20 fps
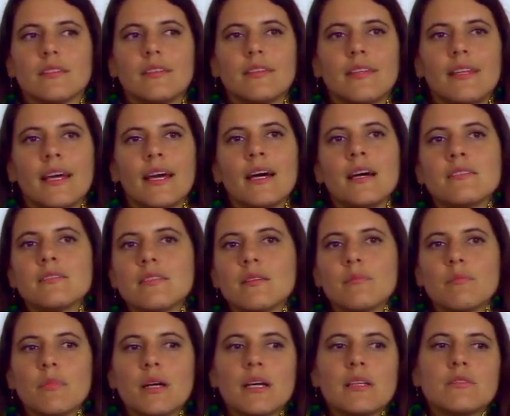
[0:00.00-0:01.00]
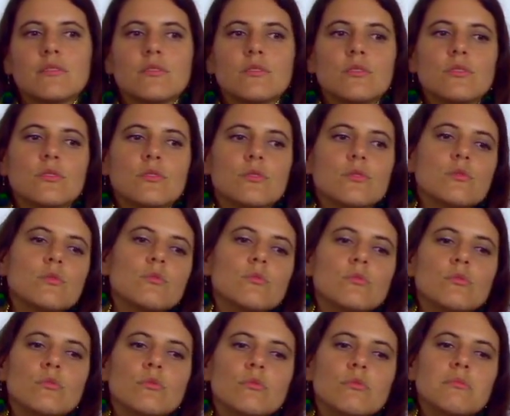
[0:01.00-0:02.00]
There are some masters
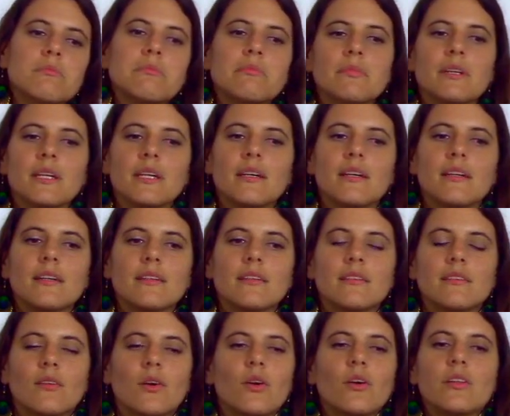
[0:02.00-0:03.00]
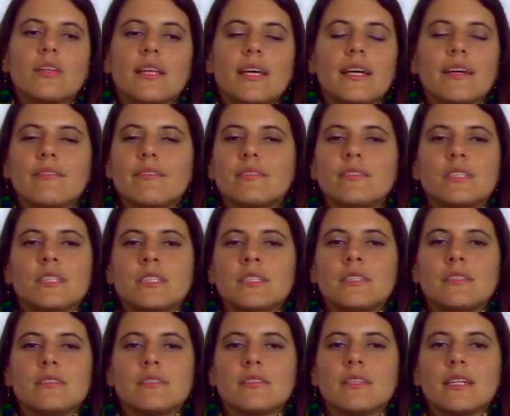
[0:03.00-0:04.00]
who all they ever did
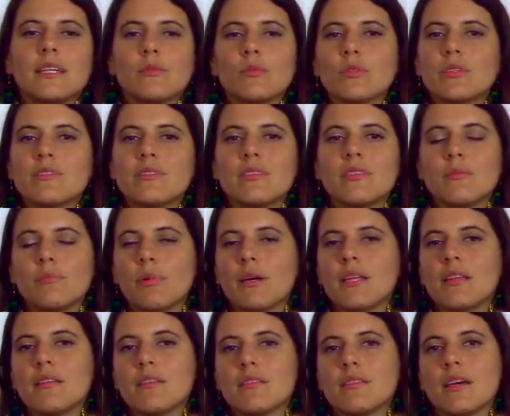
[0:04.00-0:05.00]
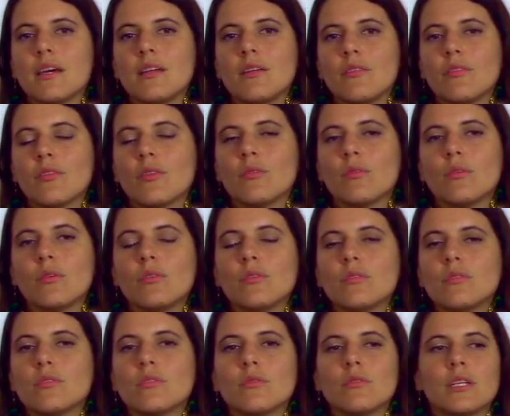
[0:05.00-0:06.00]
is they would sit by the side of the
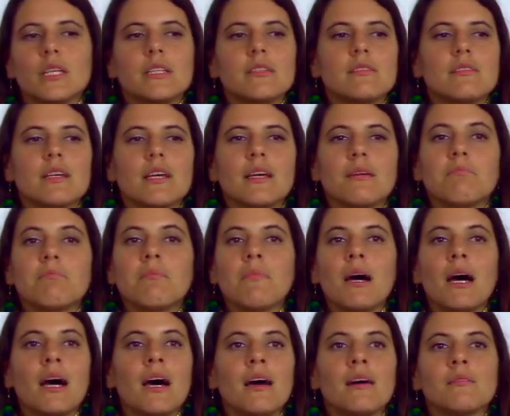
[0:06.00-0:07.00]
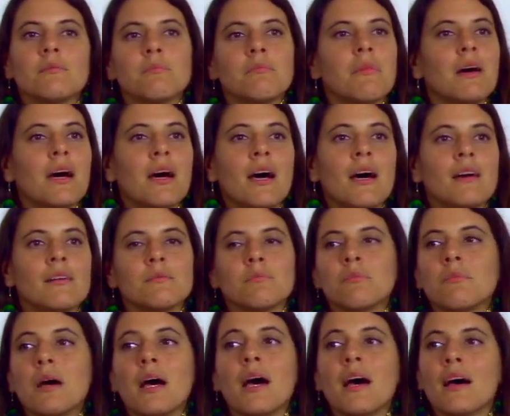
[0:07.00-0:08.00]
road and say, Ma, Ma,
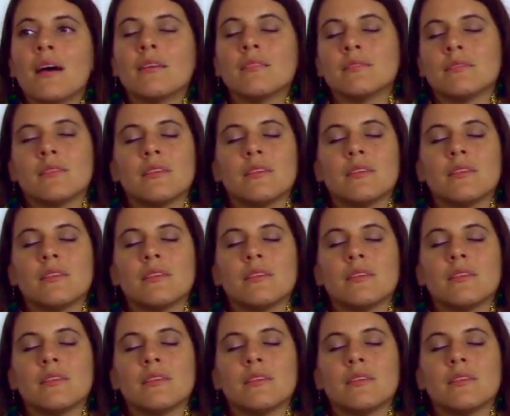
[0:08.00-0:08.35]
Ma.